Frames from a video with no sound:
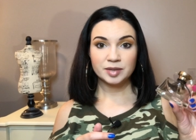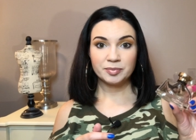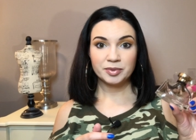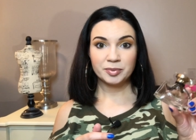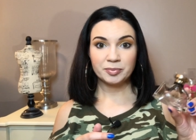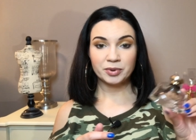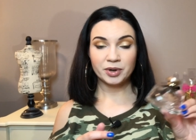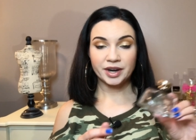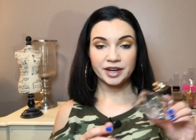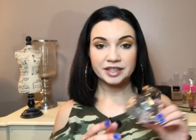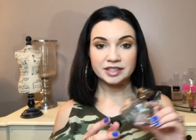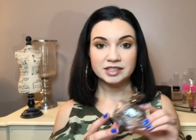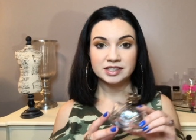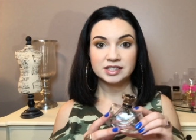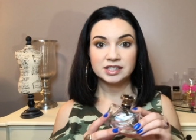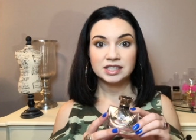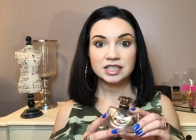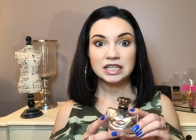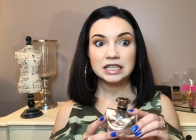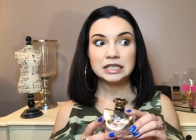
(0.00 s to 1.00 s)
up the
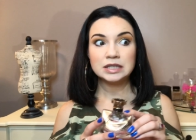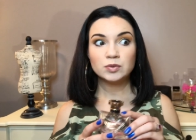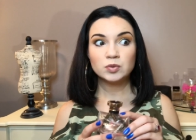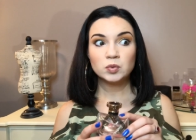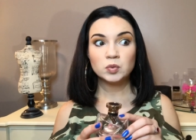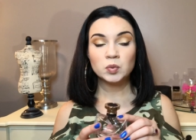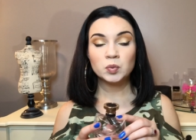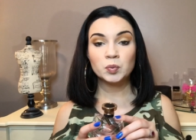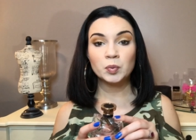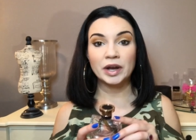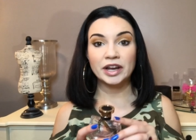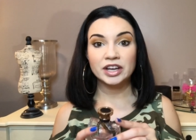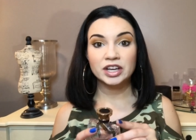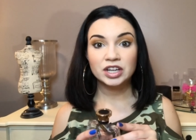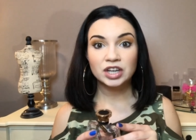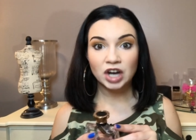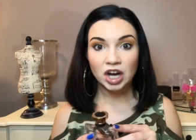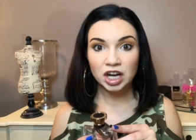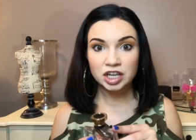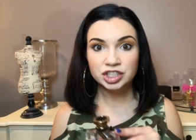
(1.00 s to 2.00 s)
price. It Oh my
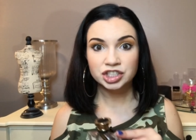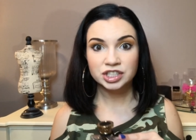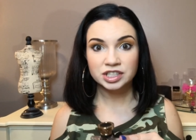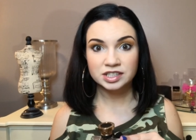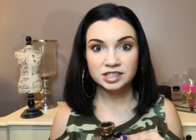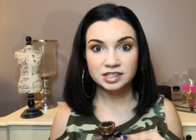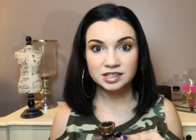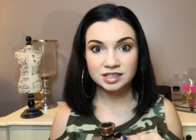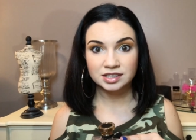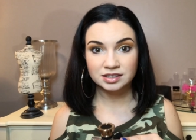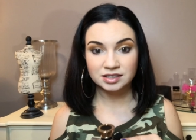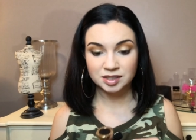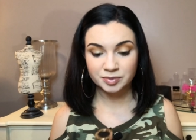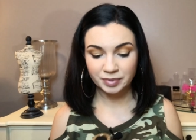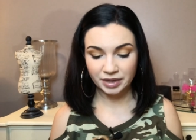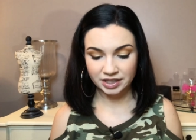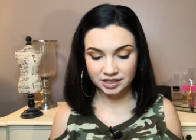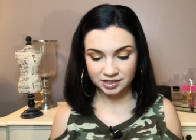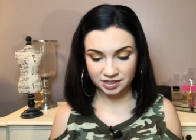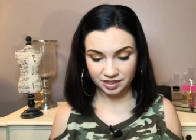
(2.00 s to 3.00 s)
gosh, this is
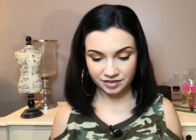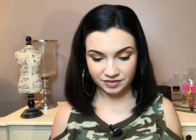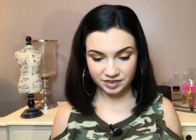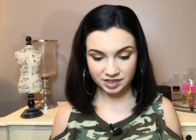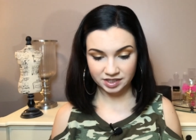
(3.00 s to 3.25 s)
expensive.